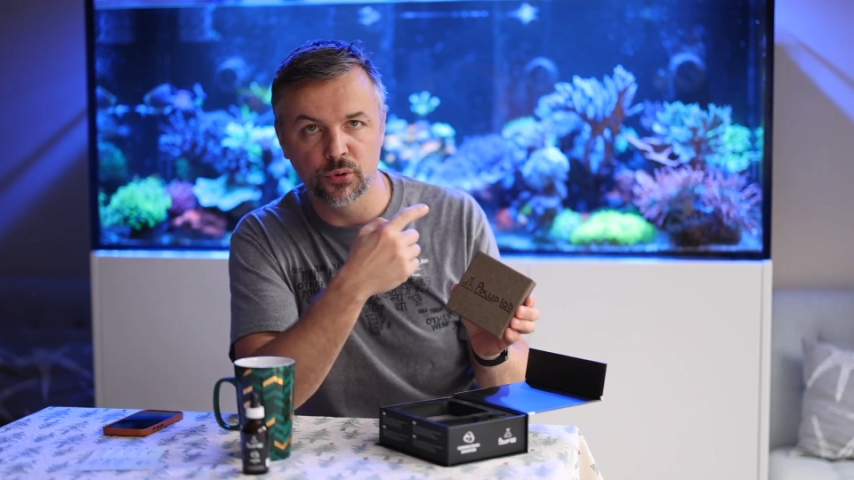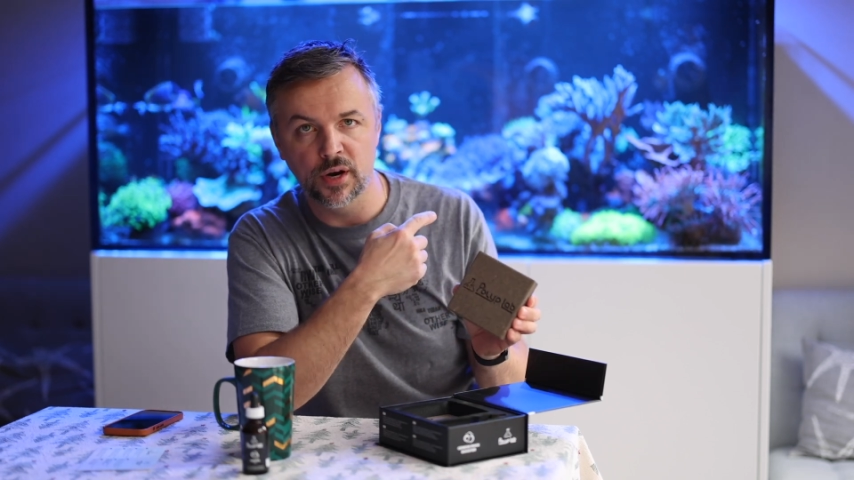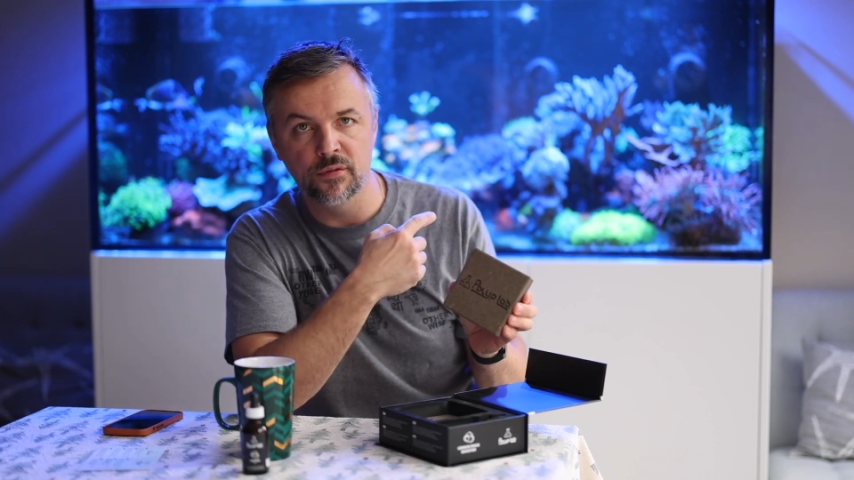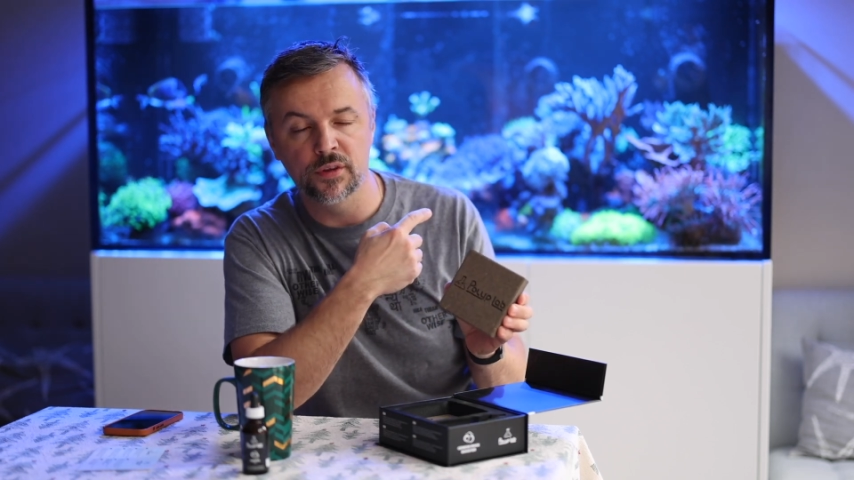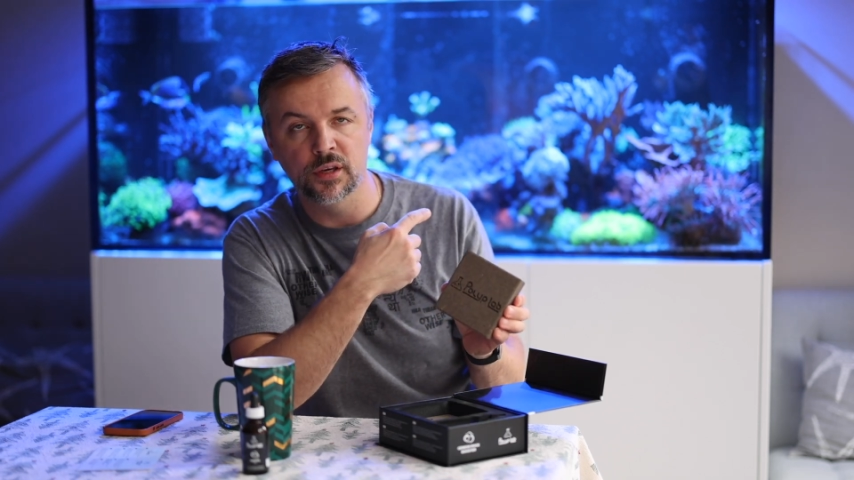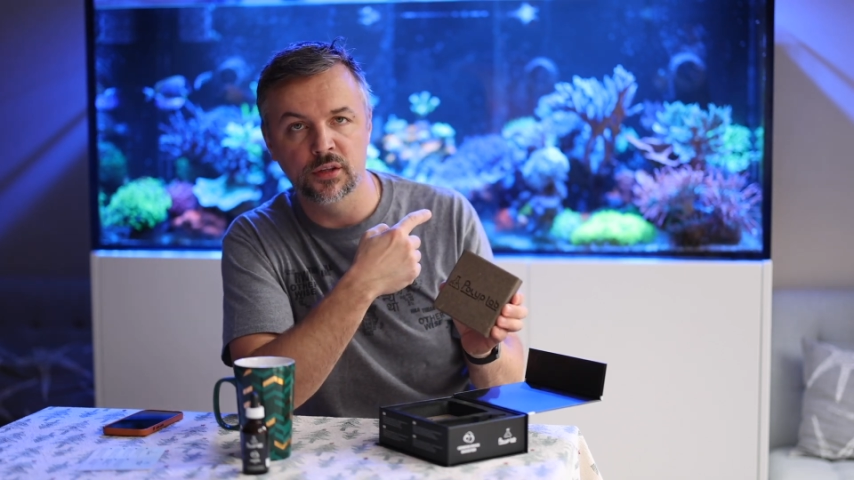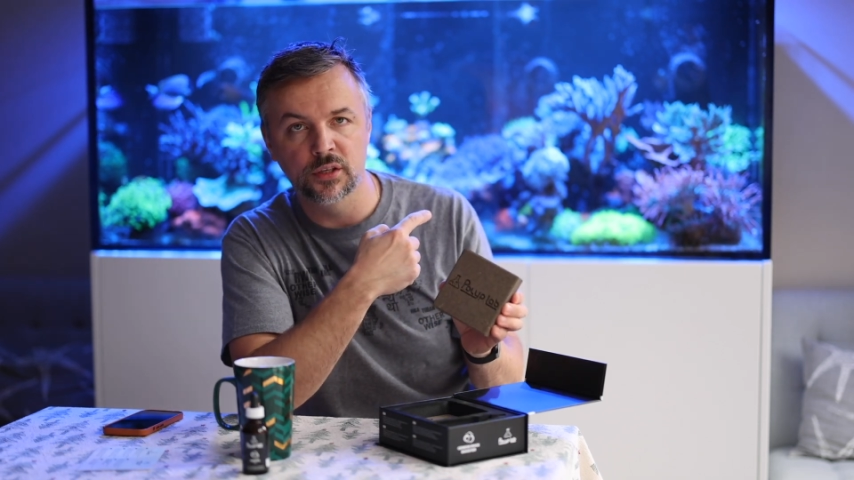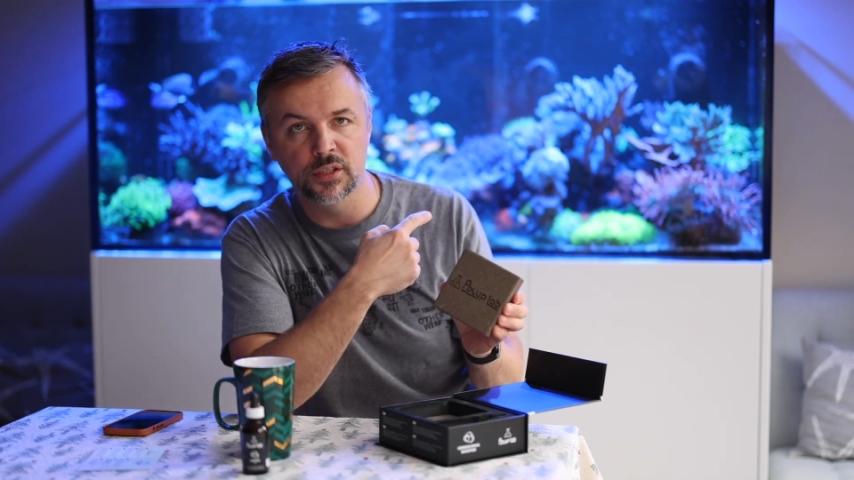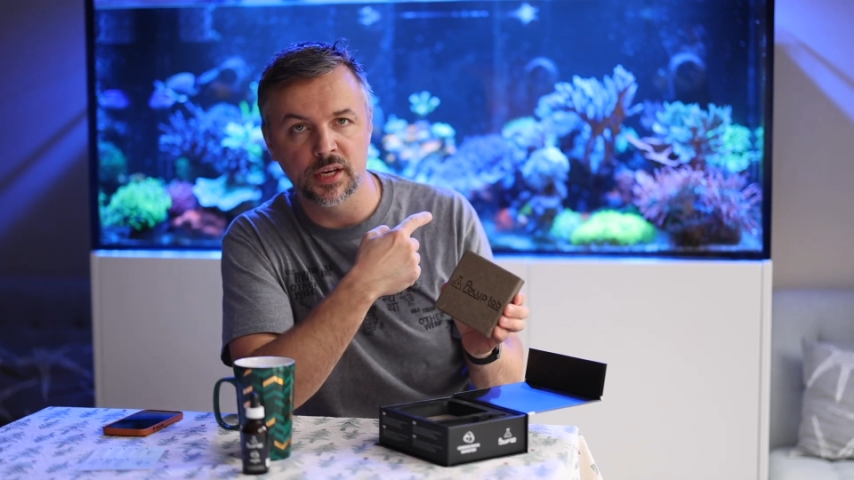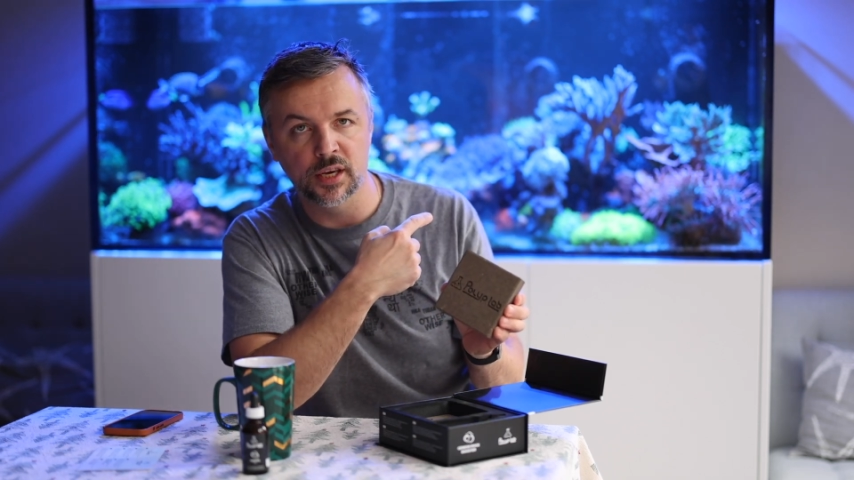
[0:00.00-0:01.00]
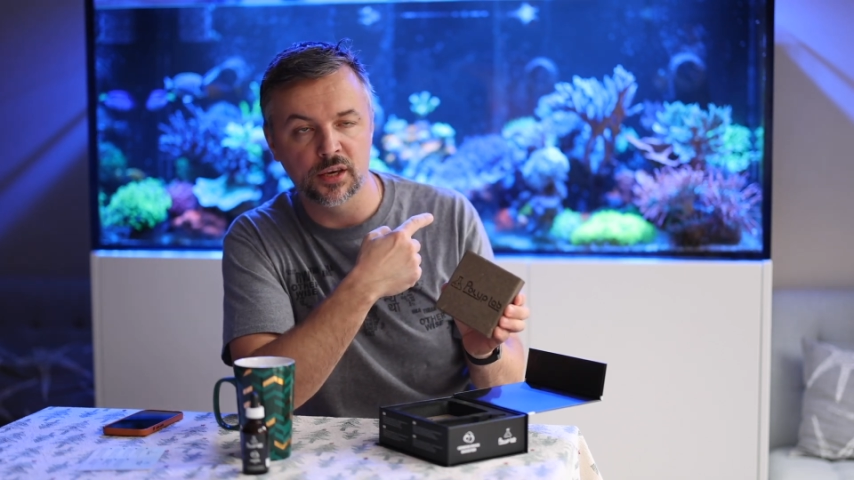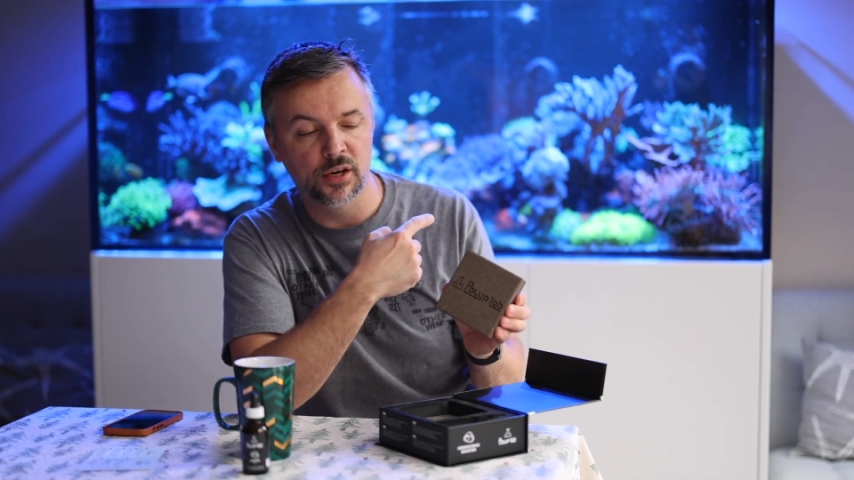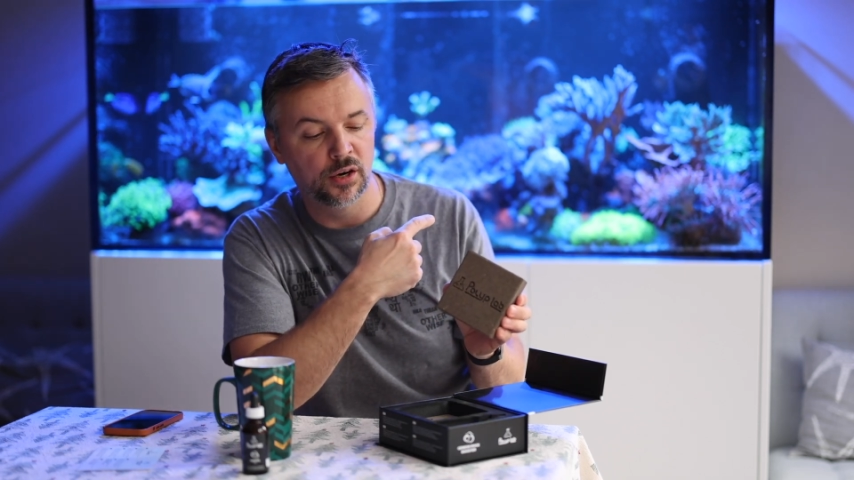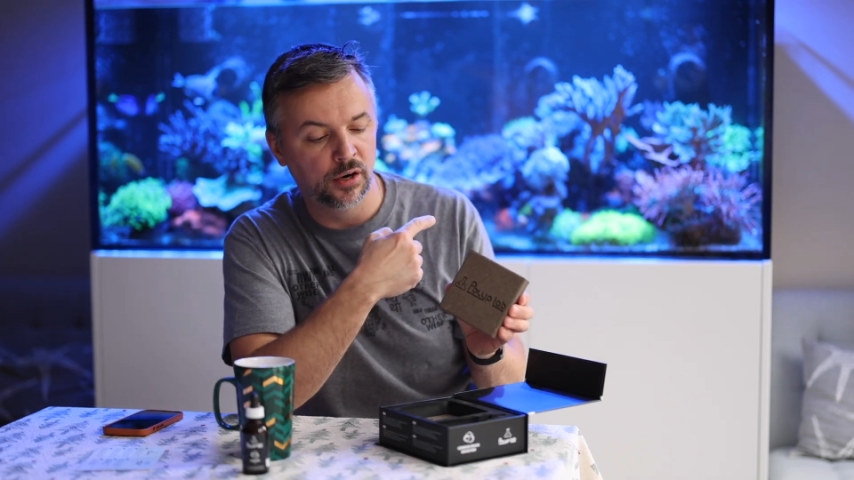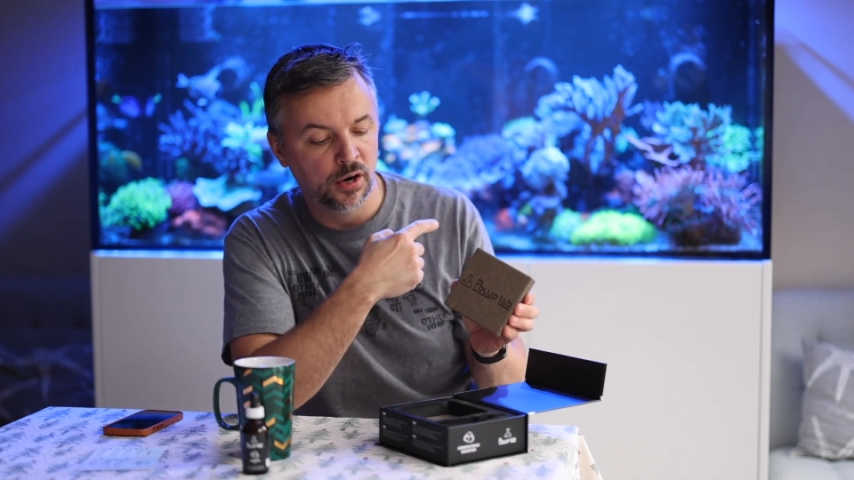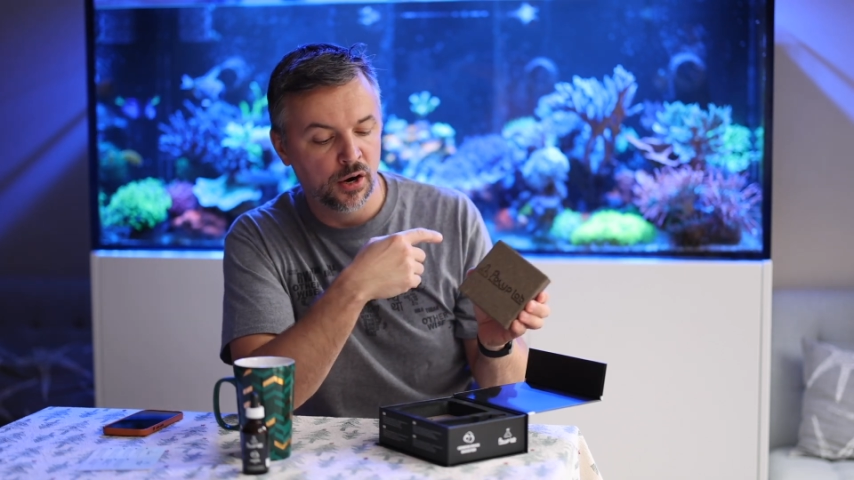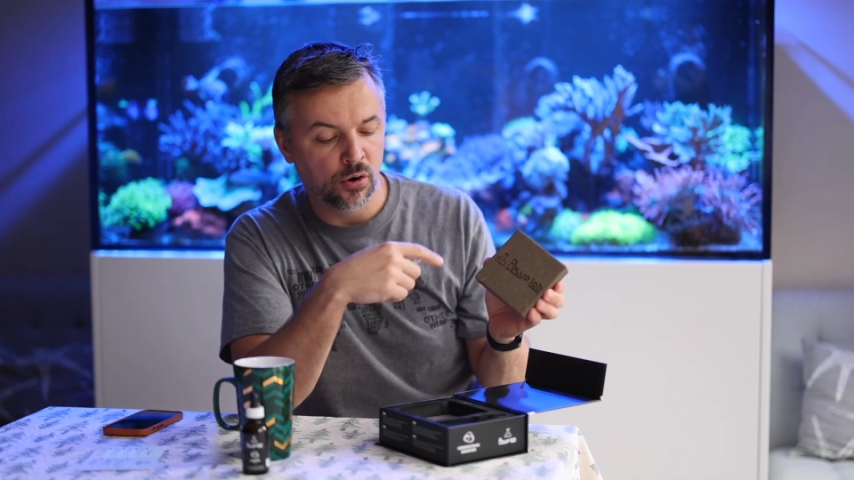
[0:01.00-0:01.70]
put everything in this tank here